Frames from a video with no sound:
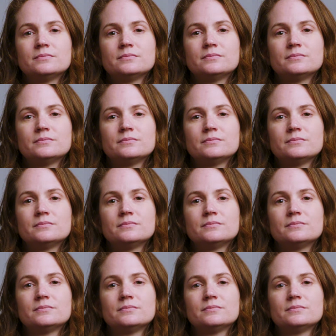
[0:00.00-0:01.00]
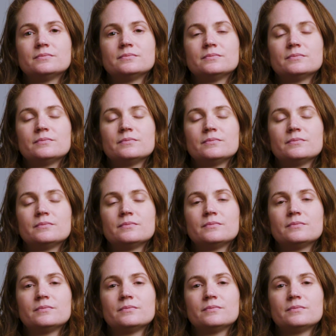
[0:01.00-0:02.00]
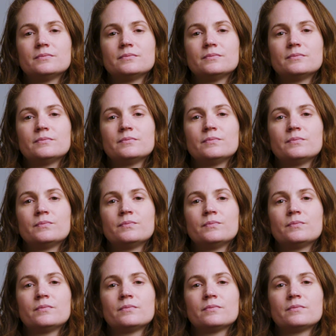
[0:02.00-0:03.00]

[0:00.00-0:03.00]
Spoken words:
Nothing is said.